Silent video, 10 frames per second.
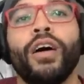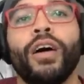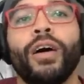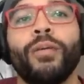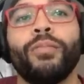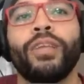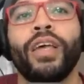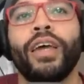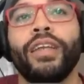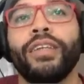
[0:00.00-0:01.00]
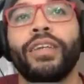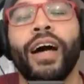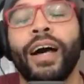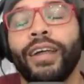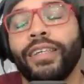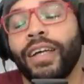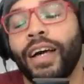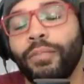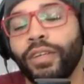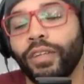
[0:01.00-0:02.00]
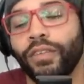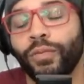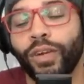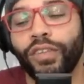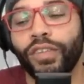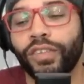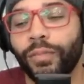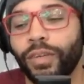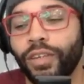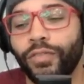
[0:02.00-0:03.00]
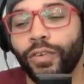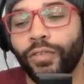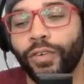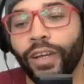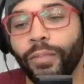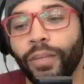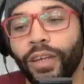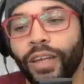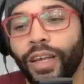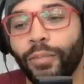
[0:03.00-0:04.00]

Um, and I I've been lifting weights since I've been in fifth grade, man.